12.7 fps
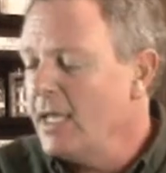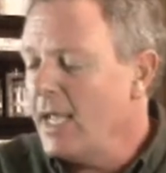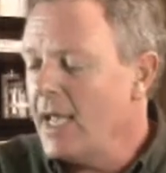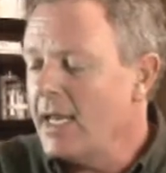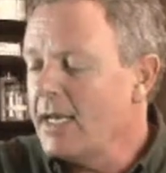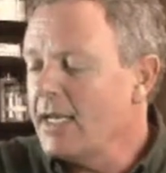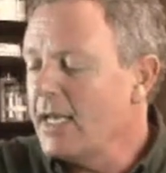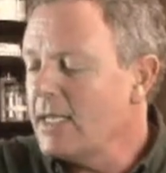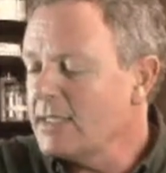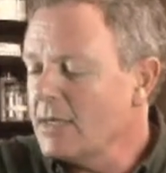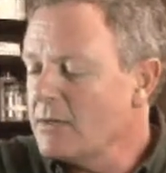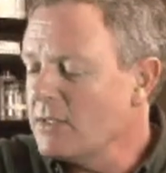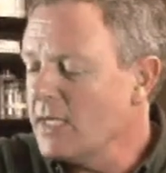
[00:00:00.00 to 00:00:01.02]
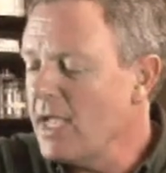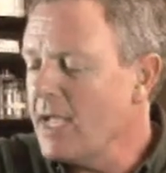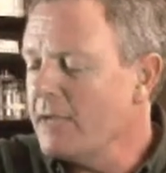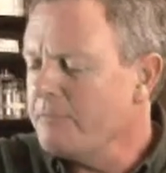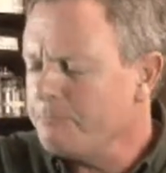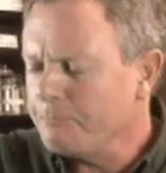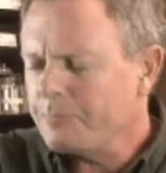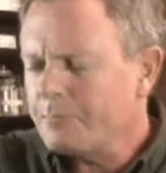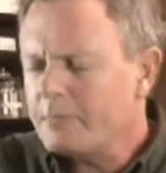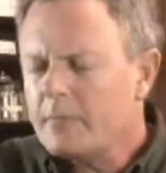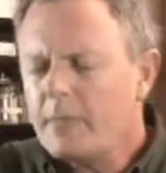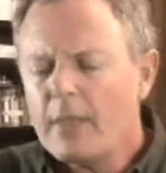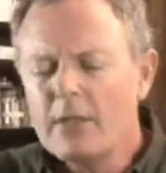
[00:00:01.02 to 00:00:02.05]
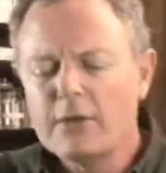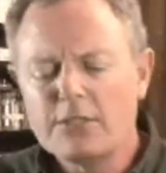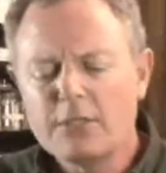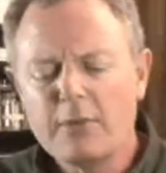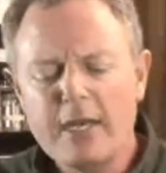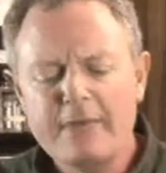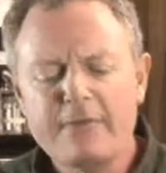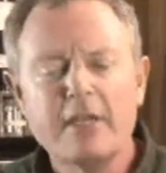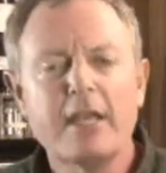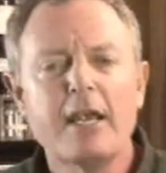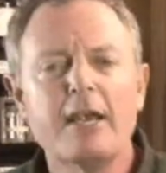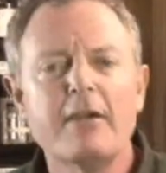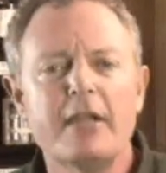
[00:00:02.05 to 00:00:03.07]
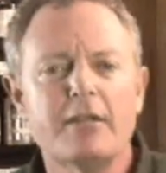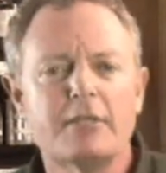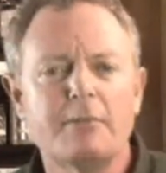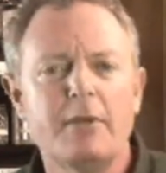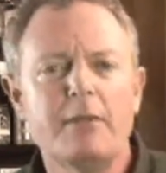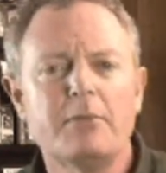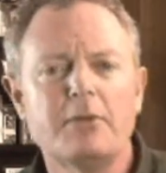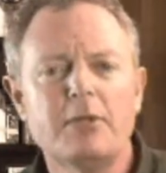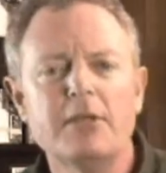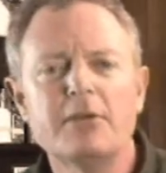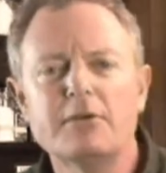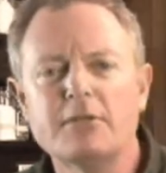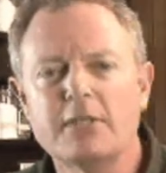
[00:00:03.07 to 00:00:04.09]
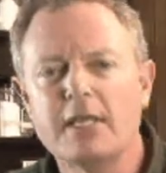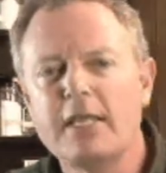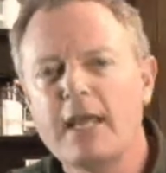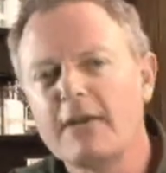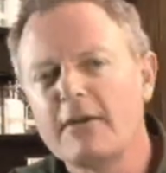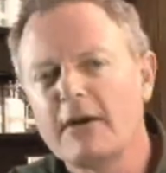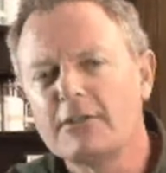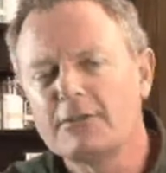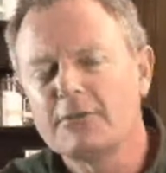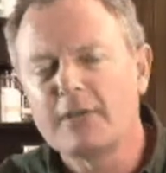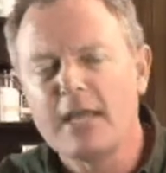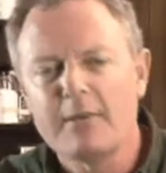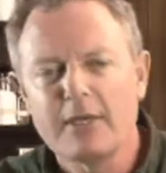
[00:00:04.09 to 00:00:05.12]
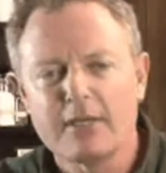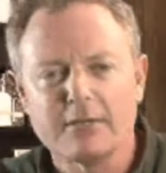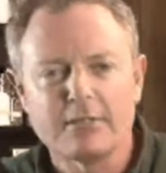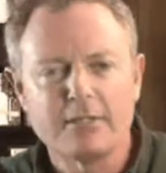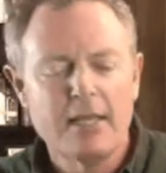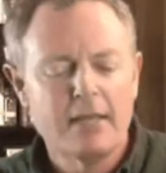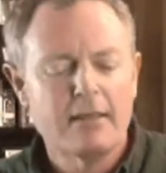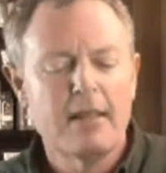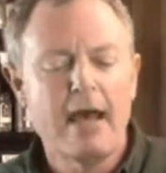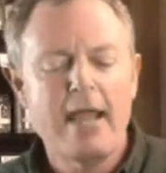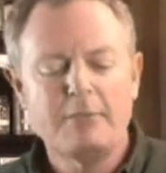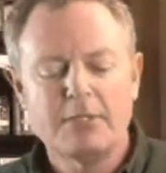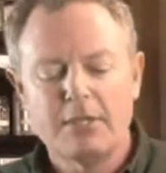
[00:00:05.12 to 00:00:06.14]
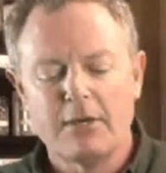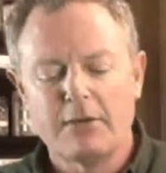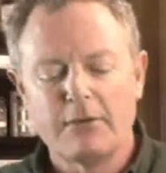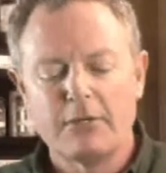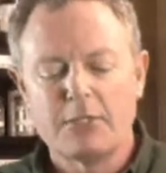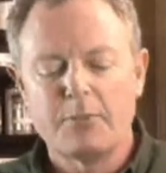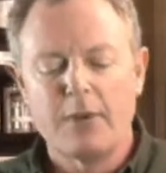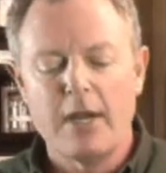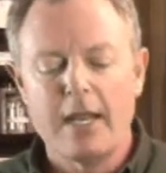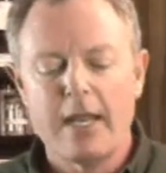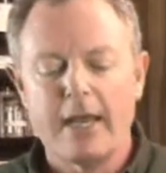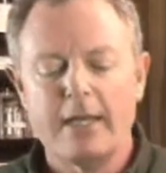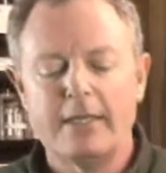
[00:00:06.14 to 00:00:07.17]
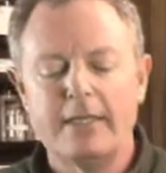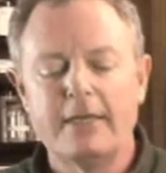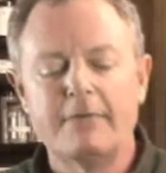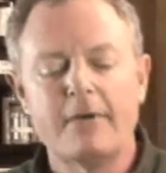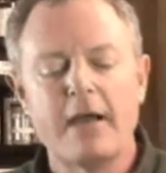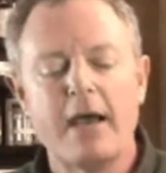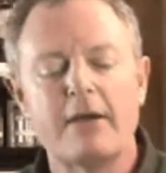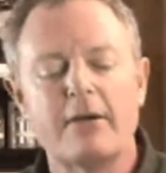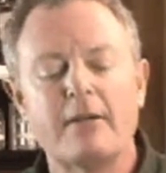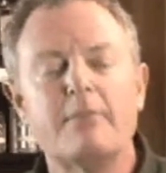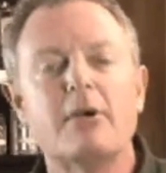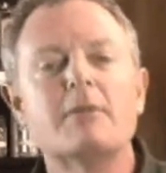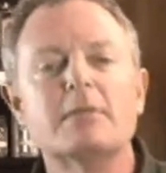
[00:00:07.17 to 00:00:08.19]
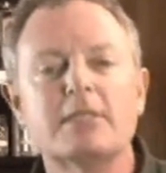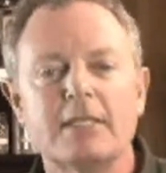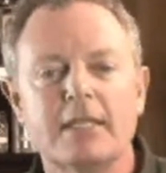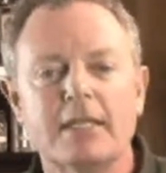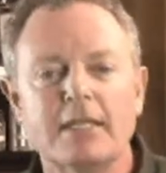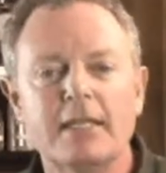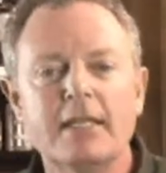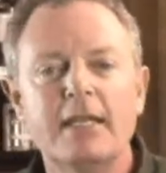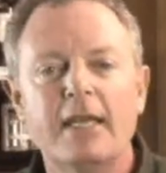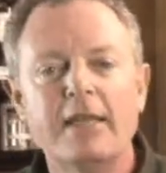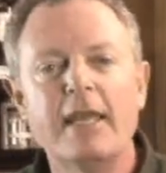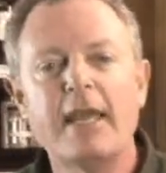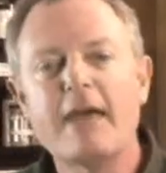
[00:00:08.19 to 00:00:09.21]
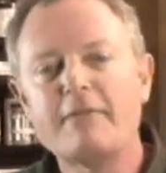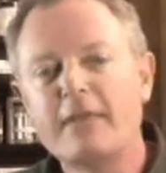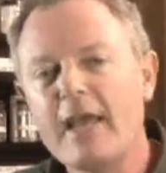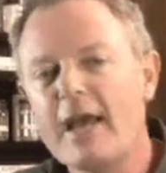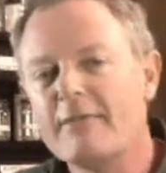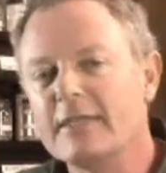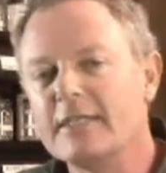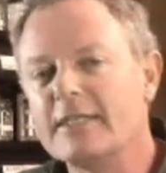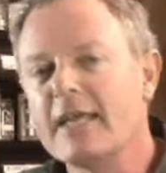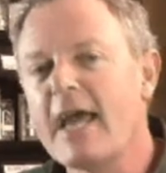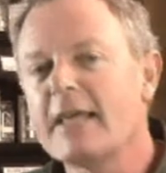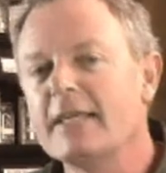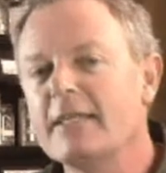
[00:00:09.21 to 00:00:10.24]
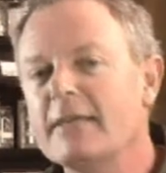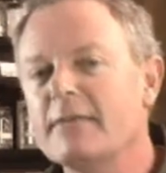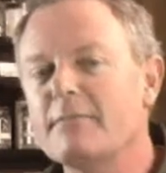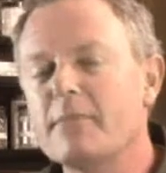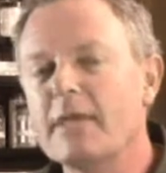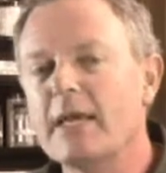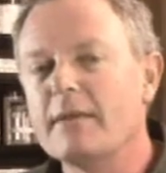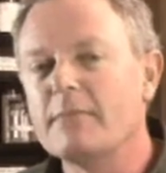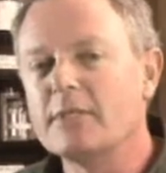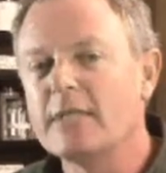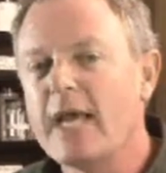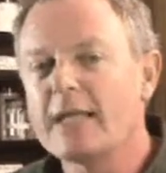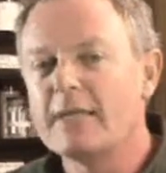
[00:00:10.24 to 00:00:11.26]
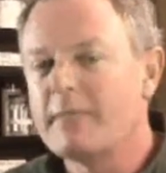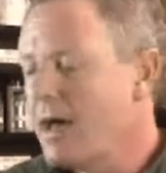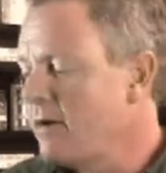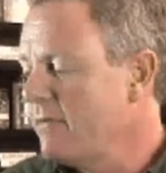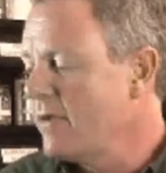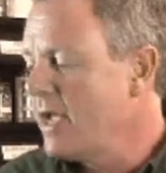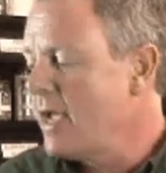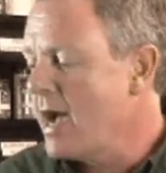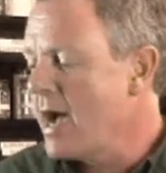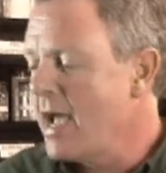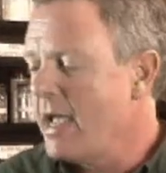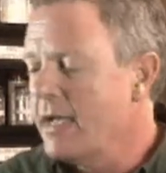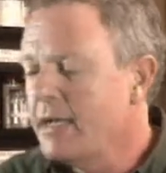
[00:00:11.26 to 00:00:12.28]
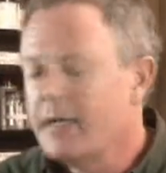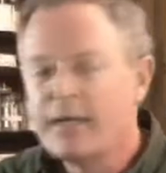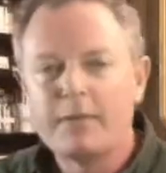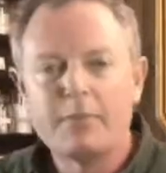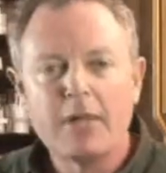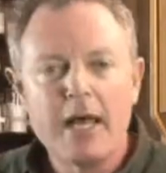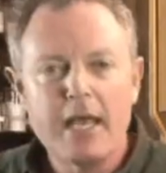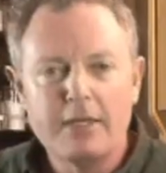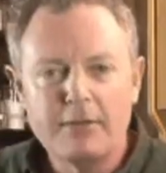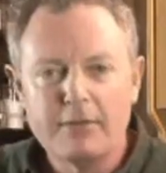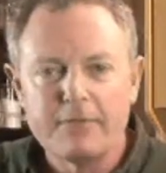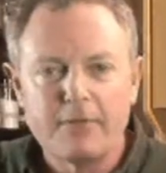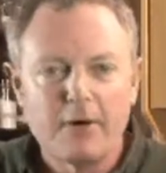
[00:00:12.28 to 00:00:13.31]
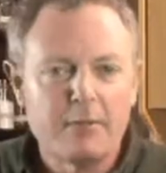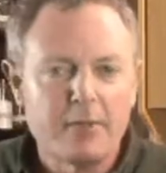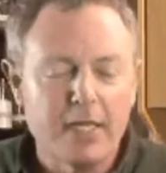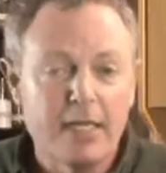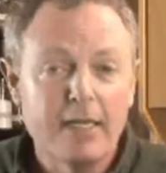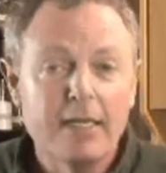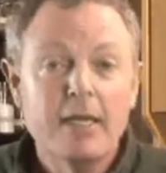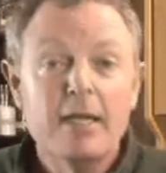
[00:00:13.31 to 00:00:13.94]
And as I was saying, there are so many different carriers that people use in agricultural chemicals. Limestone, where they're spraying on a Divron or a Bromacil, and they have to have exactly that exact amount of AI applied uniformly.